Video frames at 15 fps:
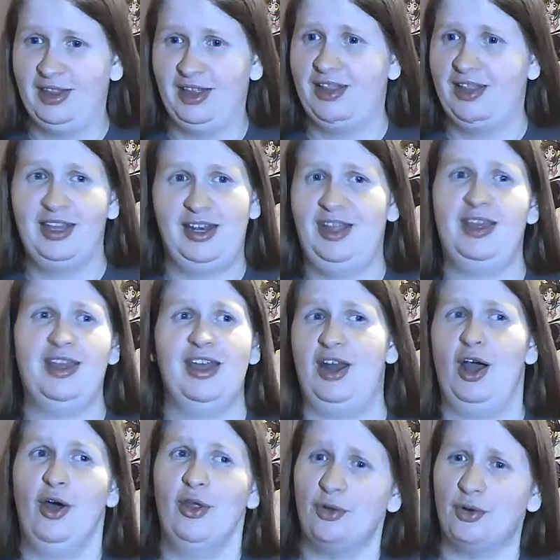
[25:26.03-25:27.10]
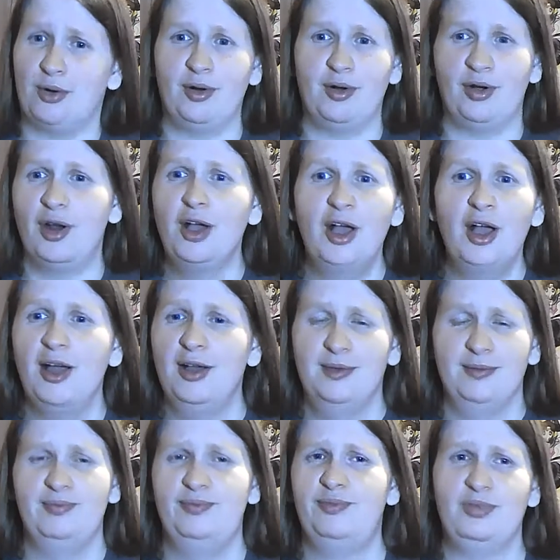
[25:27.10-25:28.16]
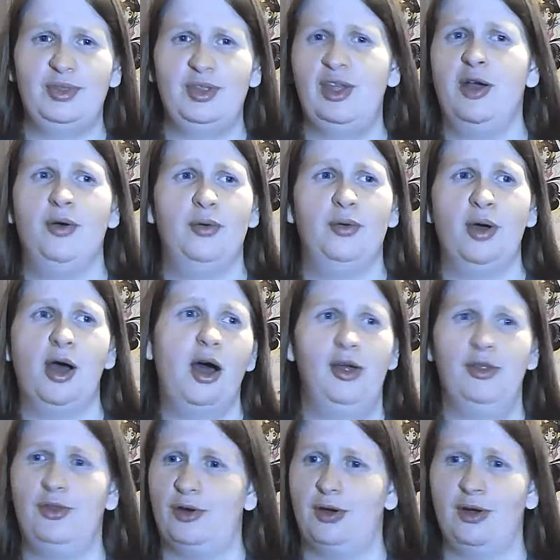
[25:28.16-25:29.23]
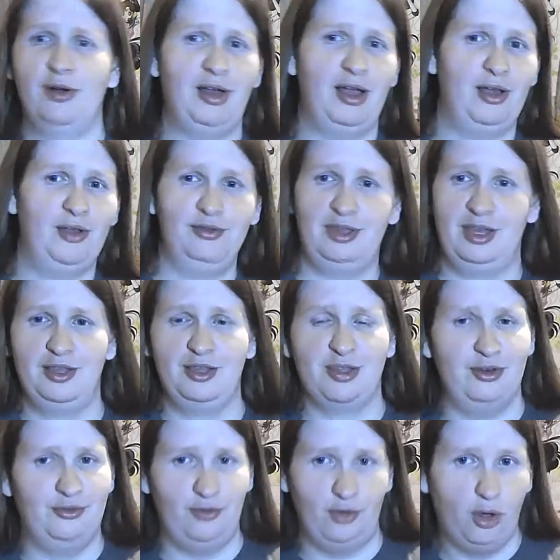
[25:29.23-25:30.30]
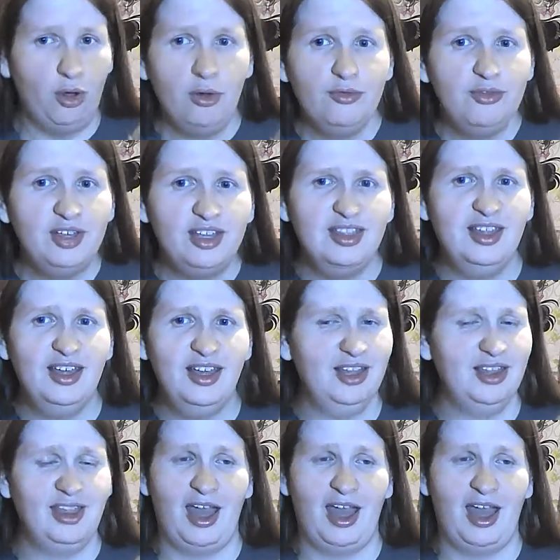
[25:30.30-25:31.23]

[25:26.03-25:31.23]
Like, did he get other Eldians involved in this?